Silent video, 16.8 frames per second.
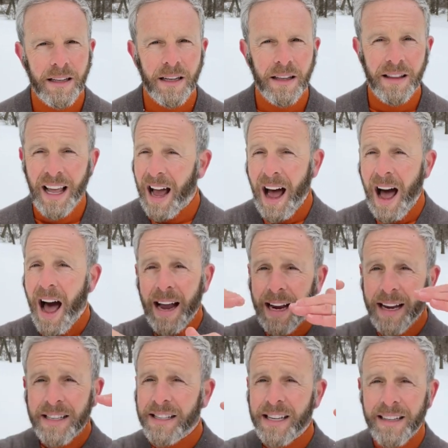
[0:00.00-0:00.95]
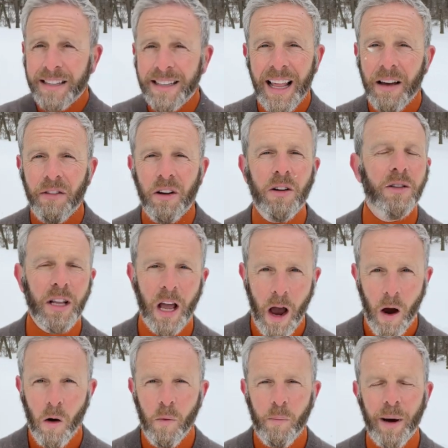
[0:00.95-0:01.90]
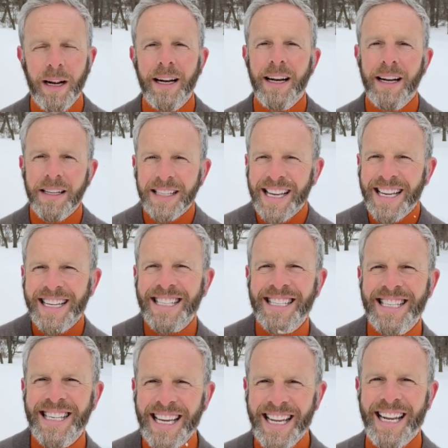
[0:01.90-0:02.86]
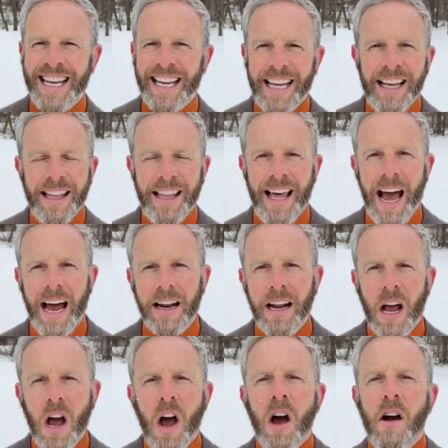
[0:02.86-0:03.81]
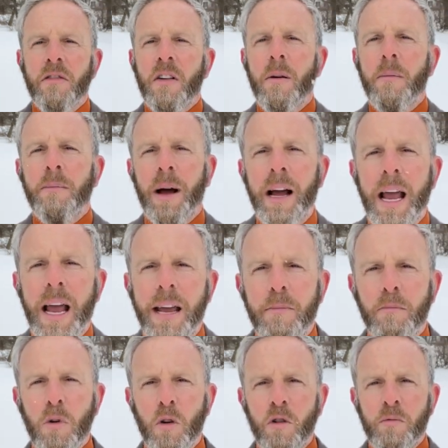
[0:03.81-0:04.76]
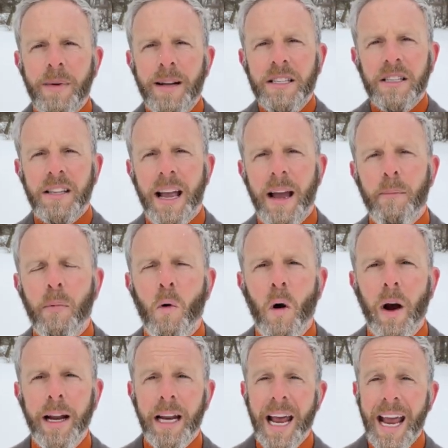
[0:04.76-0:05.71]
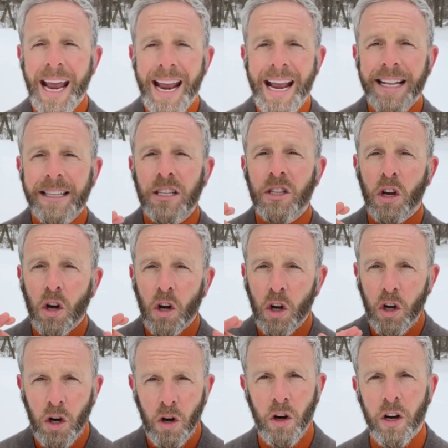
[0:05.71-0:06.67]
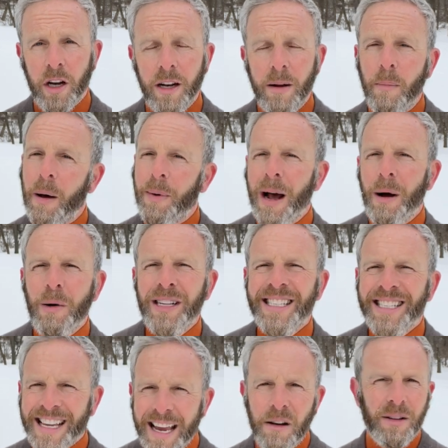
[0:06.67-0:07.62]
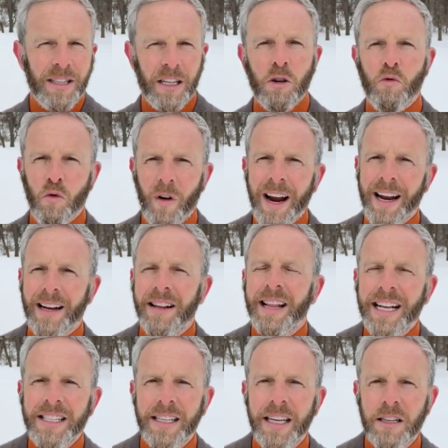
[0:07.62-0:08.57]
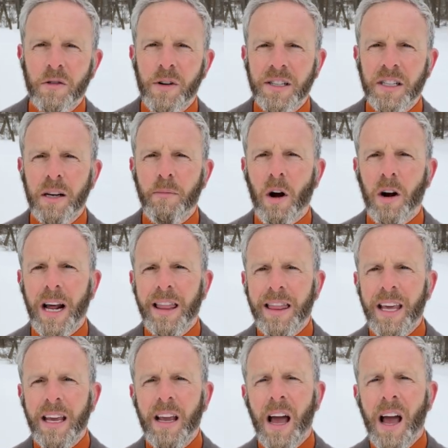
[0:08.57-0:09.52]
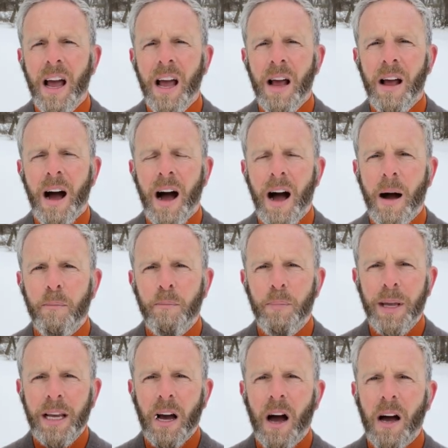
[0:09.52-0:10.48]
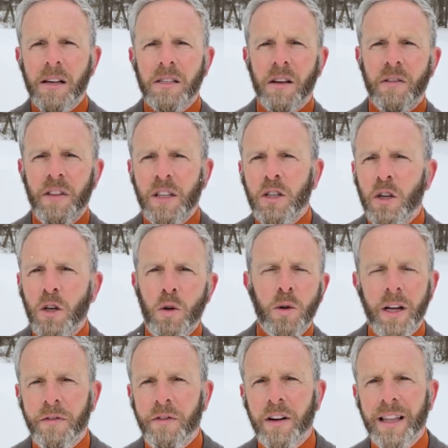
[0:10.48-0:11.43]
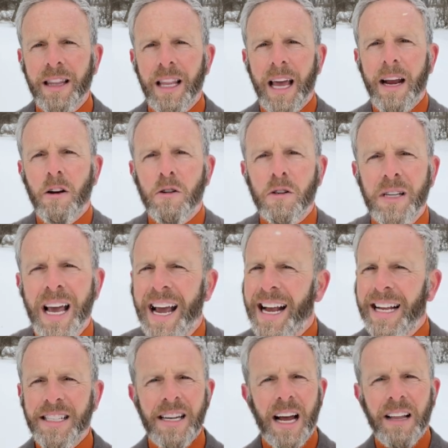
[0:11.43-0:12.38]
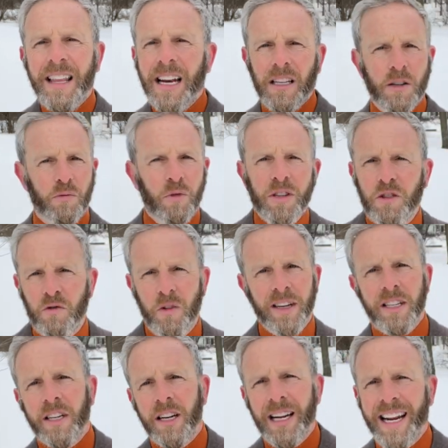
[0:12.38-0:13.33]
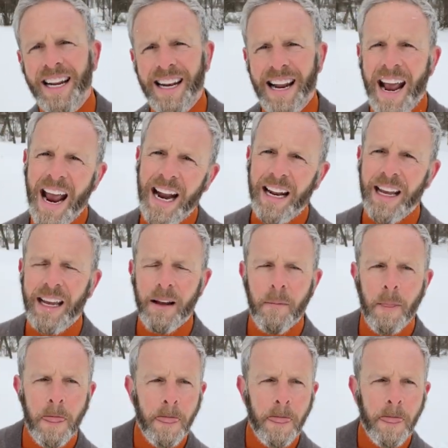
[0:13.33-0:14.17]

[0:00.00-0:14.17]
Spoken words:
the highest level, no, but it is exceeding that. From a movement standpoint, it's good, but I wouldn't say it's great. And that's the interesting part. I think because of the two different layers, it's not that it's restricted in any